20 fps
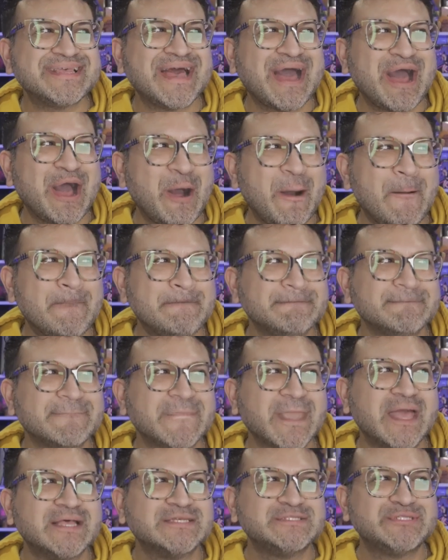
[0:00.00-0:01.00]
um,
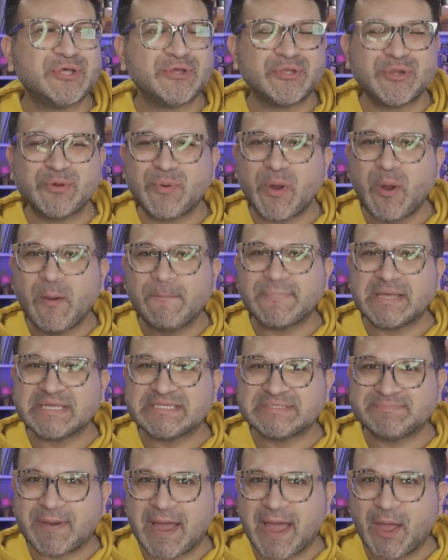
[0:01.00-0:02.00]
slow your roll,
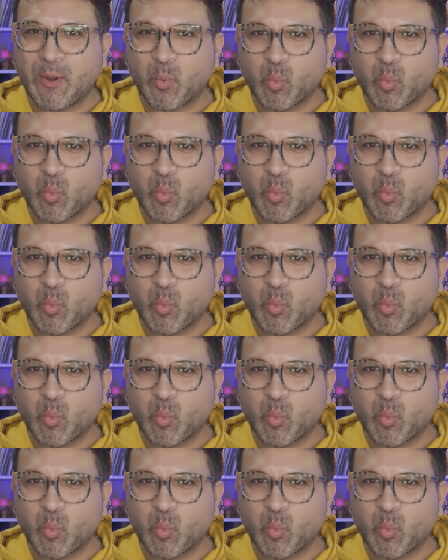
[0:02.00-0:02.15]
Best Buy.